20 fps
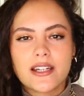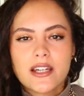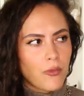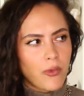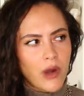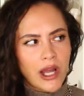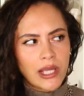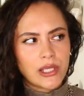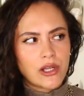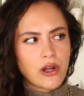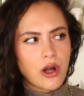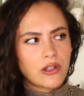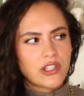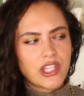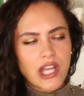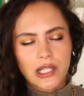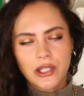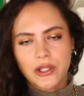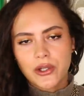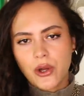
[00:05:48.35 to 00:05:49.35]
White gold,
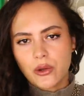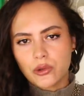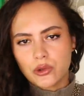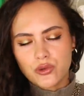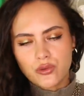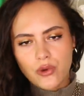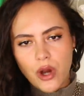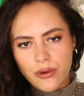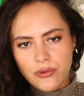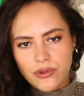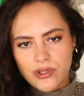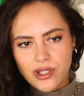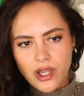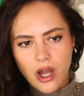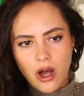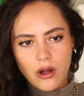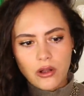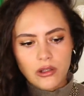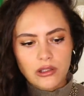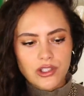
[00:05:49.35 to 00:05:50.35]
yellow gold, rose
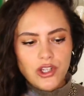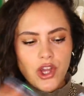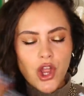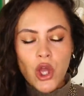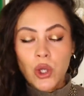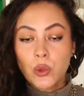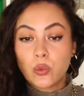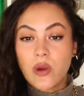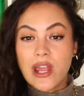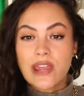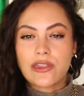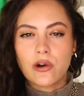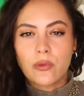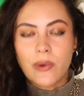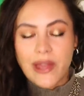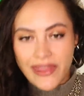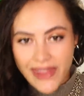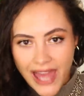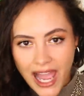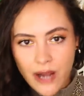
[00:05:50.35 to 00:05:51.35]
gold, with or
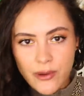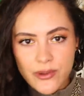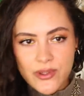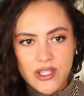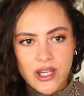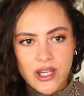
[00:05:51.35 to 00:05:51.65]
without